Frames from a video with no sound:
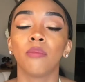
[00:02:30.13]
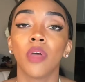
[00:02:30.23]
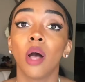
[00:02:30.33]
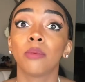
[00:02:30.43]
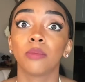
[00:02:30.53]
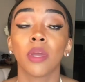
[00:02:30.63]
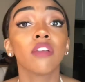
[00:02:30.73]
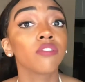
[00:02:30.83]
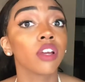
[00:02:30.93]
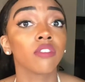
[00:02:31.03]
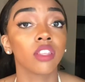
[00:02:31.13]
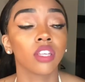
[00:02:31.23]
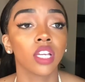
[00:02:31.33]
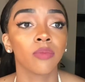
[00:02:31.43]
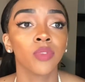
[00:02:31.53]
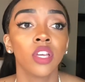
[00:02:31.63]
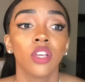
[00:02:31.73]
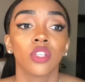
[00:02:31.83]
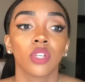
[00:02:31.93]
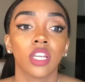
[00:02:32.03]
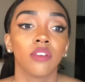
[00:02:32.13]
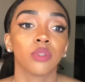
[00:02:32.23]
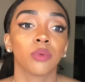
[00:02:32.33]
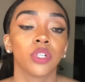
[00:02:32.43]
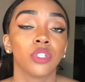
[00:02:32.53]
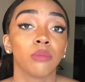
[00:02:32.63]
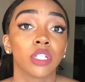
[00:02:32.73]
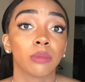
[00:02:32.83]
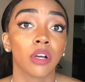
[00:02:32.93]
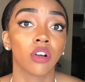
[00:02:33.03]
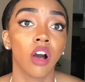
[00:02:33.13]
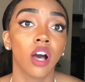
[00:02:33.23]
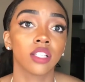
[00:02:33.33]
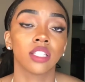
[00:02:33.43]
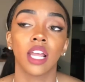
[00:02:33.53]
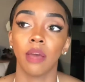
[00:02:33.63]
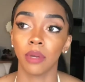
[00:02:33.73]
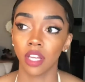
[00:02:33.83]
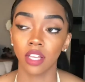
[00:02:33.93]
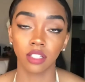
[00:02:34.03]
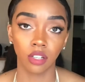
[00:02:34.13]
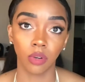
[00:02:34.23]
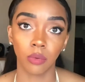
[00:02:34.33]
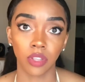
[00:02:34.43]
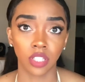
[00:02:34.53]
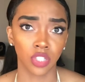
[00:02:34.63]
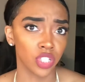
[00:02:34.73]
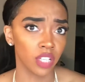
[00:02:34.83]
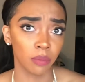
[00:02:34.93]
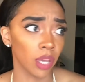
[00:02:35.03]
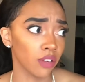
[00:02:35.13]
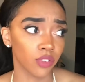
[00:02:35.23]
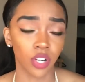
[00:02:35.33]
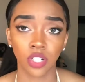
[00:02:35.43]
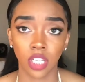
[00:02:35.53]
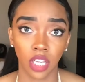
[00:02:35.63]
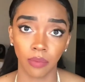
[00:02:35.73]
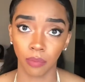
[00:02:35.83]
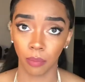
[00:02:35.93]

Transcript: helped pay for everything, so I didn't have to worry too much about costs. And then I had my cousin going with us and she even paid for her ticket.